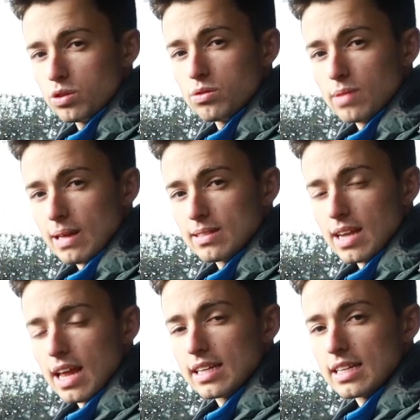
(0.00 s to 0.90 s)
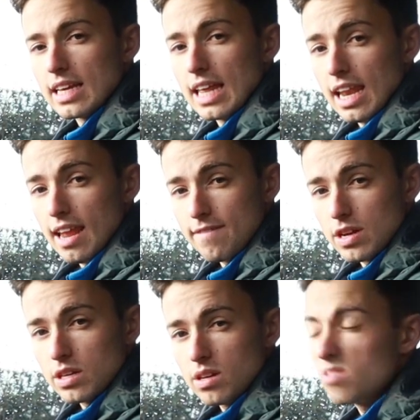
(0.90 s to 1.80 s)

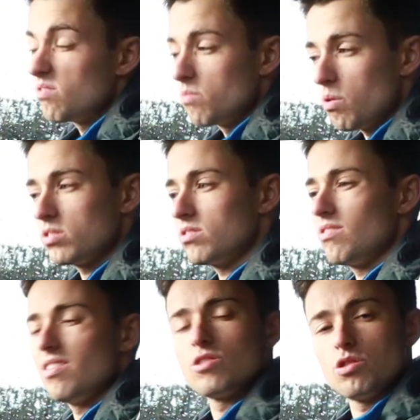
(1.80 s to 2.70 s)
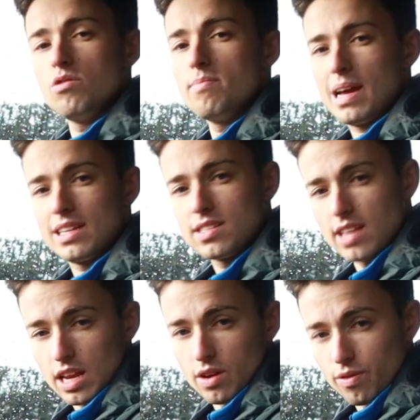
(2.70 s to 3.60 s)
2011 wasn't too bad a
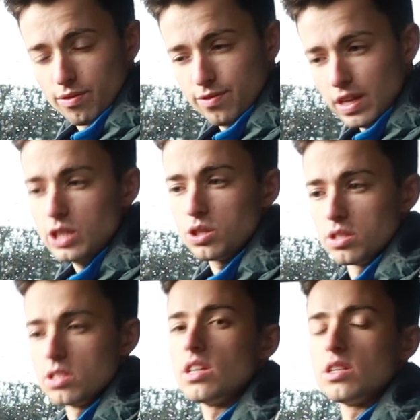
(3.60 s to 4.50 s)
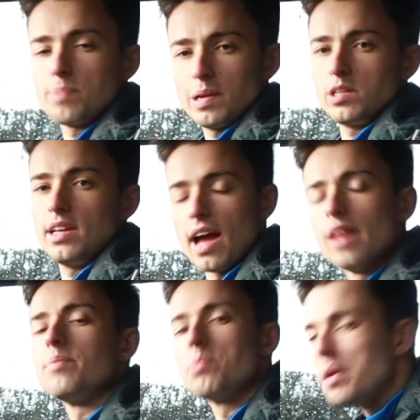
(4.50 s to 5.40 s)
set of features, especially
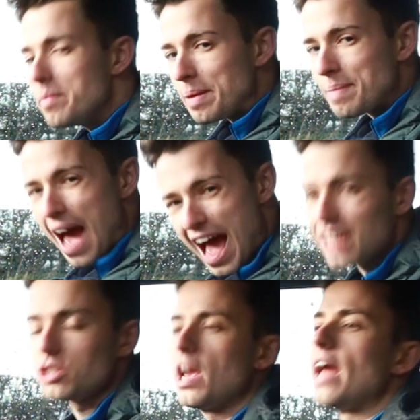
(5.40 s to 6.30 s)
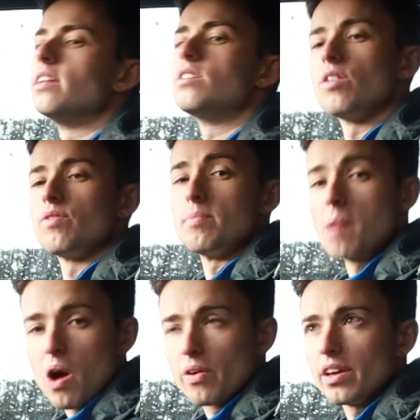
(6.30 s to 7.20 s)
at the premium hatch end of the
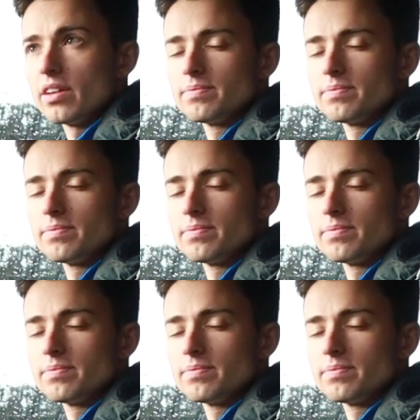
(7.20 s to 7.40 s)
market.